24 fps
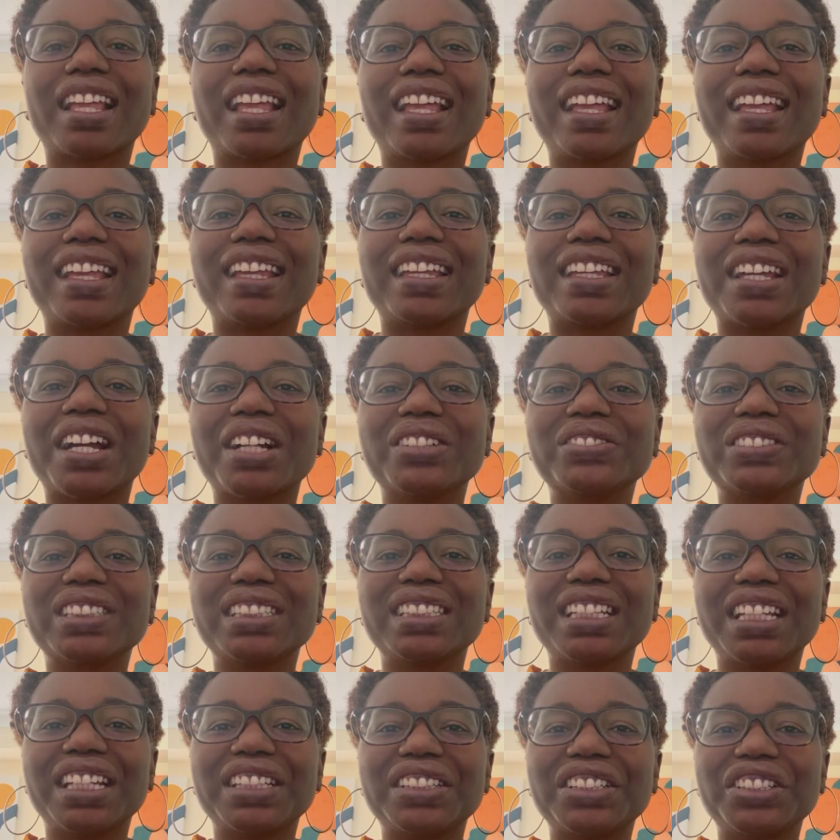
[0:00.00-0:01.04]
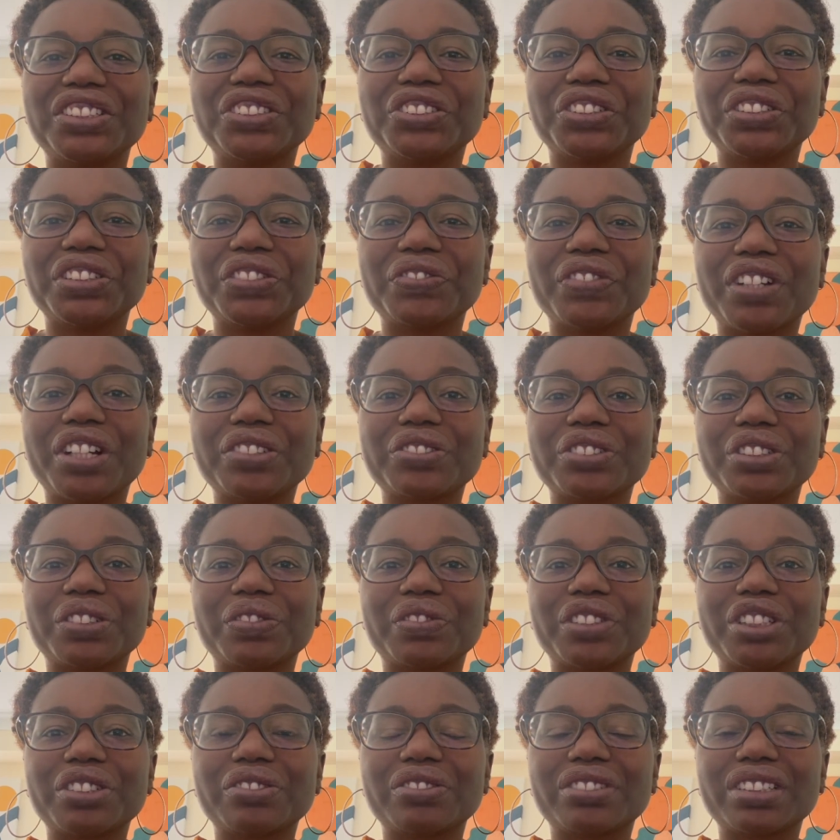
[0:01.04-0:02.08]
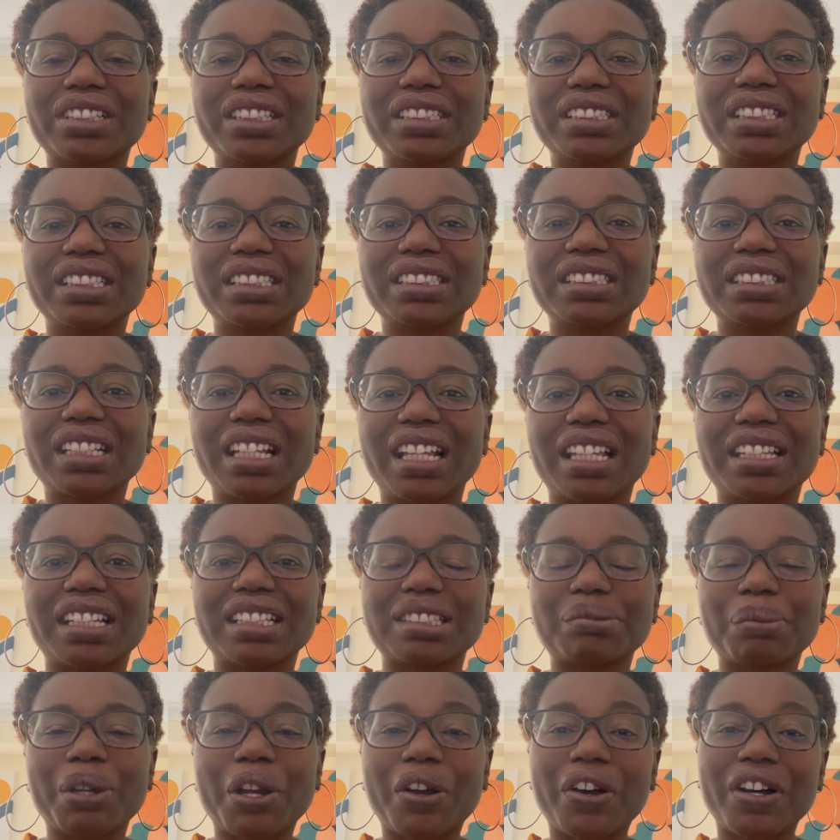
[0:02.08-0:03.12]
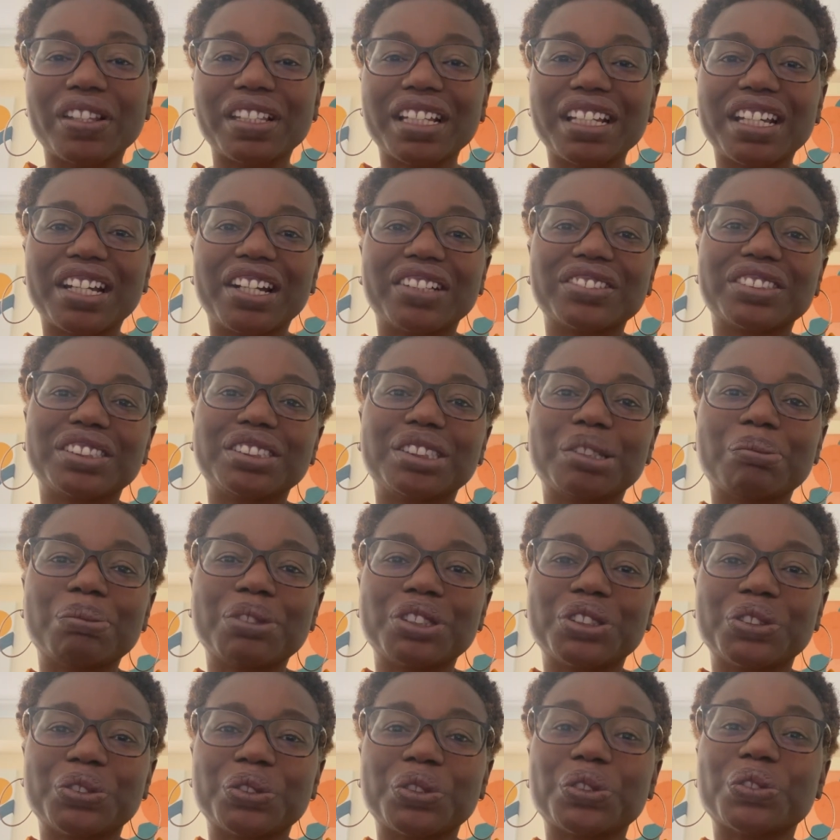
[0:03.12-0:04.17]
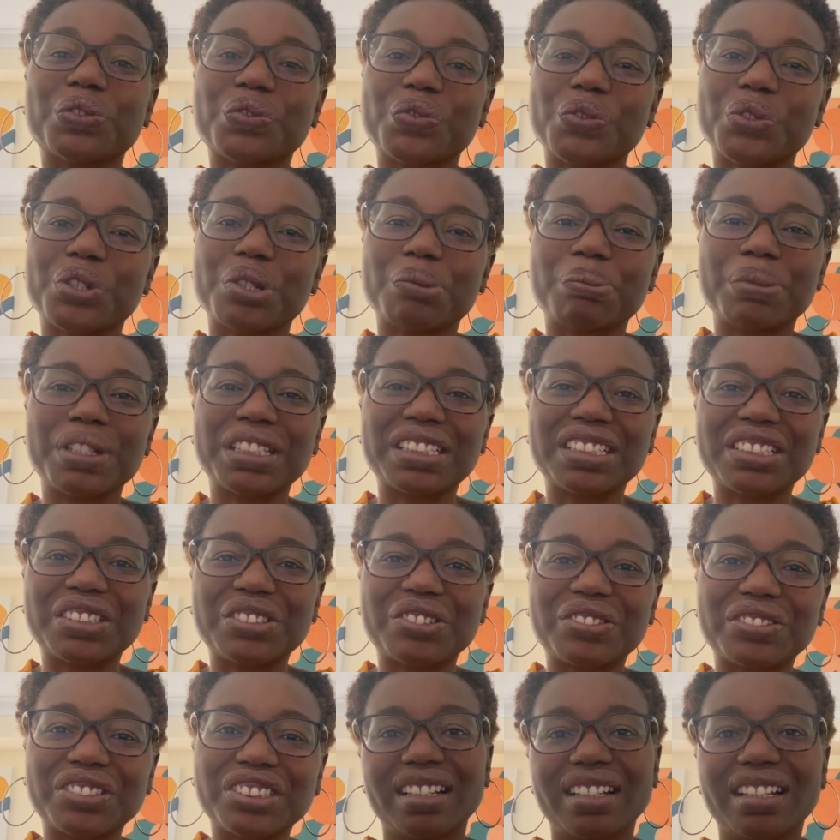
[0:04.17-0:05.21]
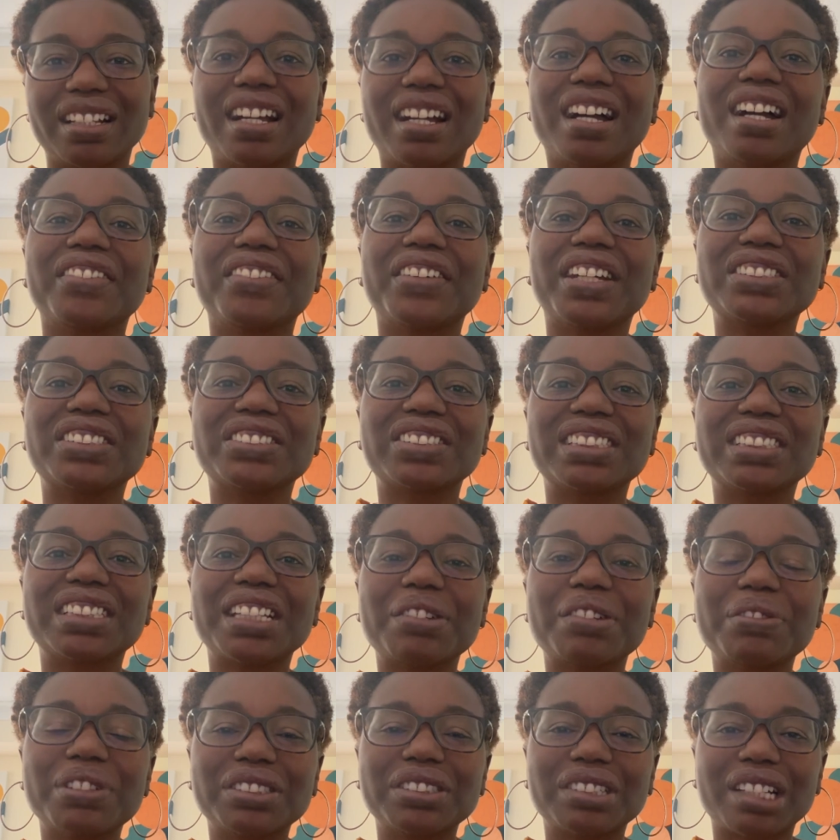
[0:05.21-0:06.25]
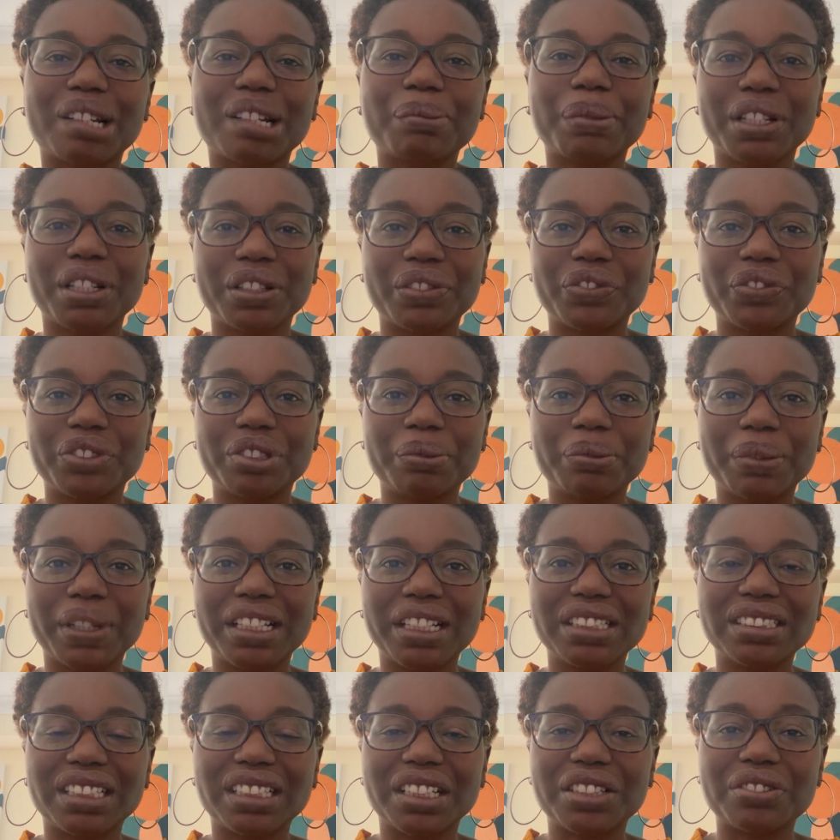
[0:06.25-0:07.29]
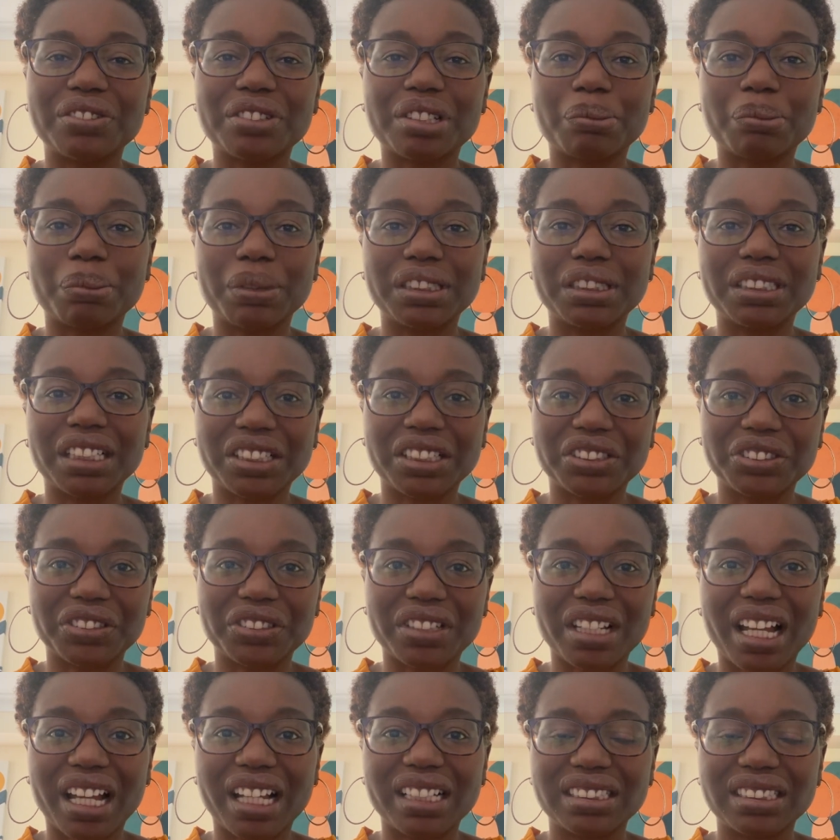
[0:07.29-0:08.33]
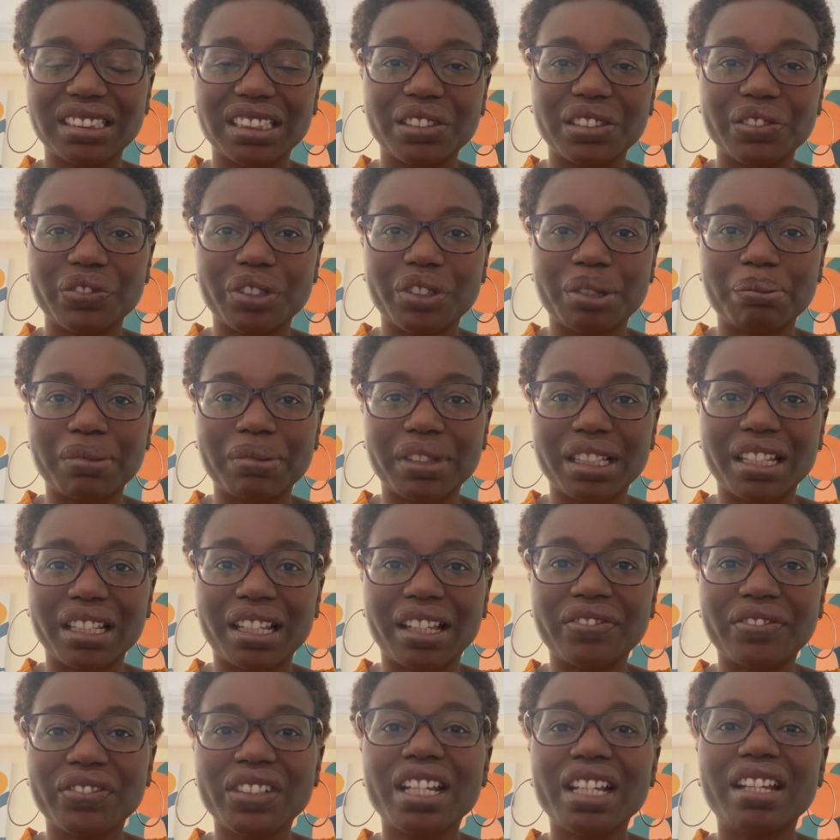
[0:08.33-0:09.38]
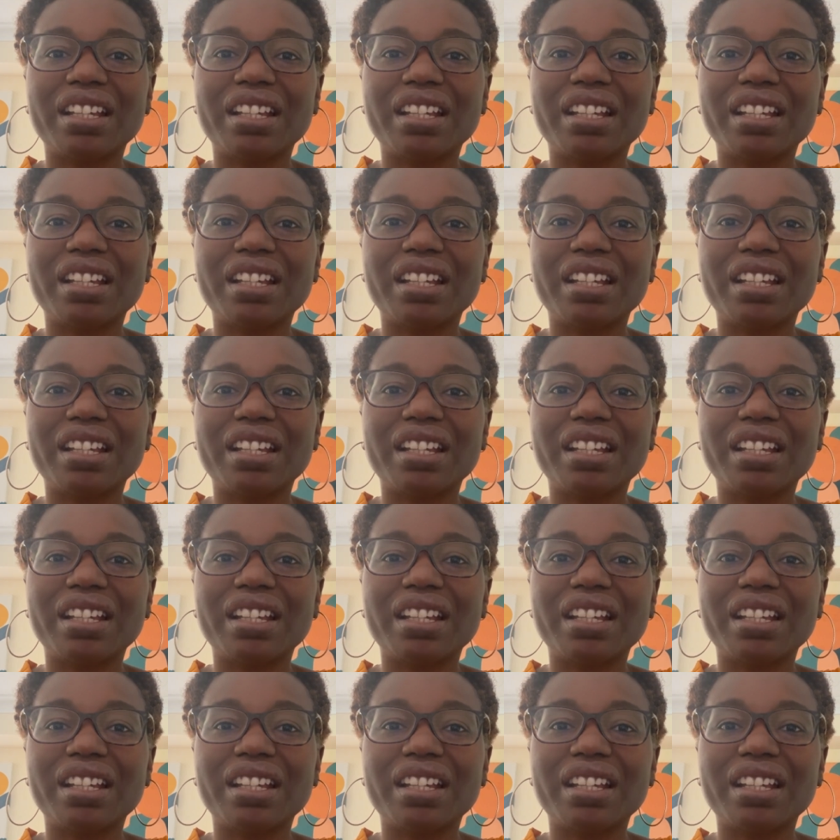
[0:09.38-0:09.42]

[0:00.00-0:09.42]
Hey, I'm Tanae the Attorney, founder of Legal Goodness, and that's my online content tip store for a business owner. All right, so today I want to talk about a few ways that you can protect your content from theft.